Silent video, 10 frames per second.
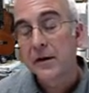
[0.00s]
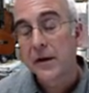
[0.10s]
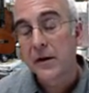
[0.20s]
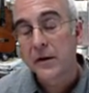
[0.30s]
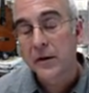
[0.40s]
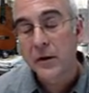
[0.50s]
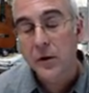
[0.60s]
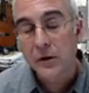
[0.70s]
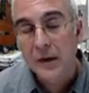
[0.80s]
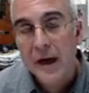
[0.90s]

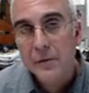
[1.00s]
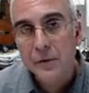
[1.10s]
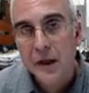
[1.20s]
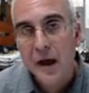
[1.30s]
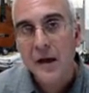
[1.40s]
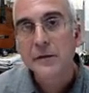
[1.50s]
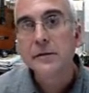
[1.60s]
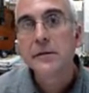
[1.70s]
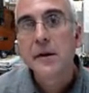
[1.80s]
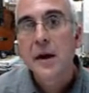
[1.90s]
are
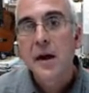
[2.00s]
lateralized,